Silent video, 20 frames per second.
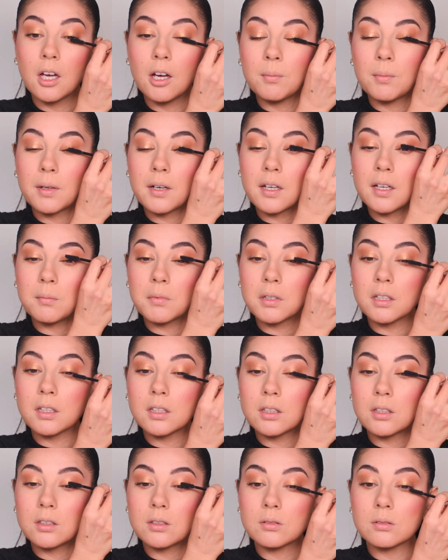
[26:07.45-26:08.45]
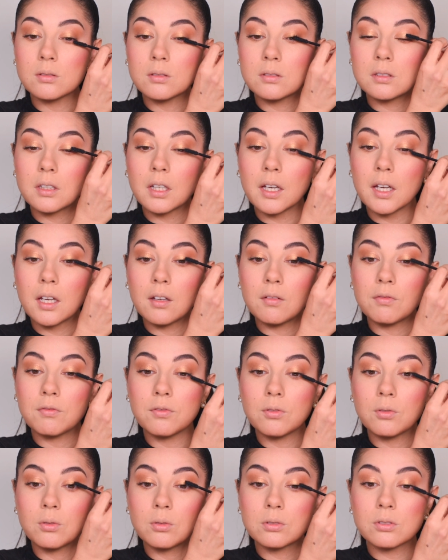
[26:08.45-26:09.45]
but I am going to use a
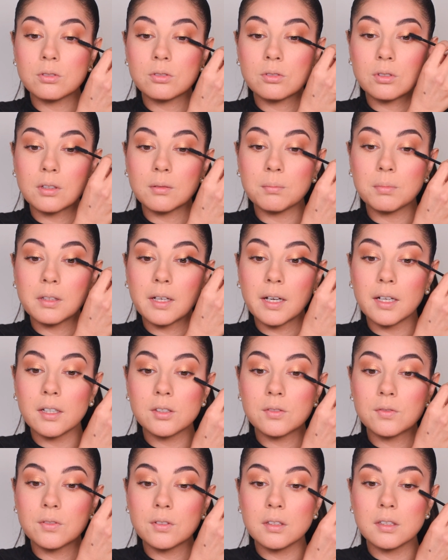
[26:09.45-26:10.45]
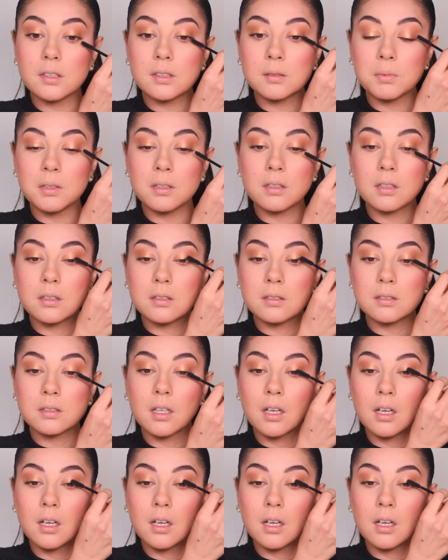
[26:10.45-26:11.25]
full strip lash for this because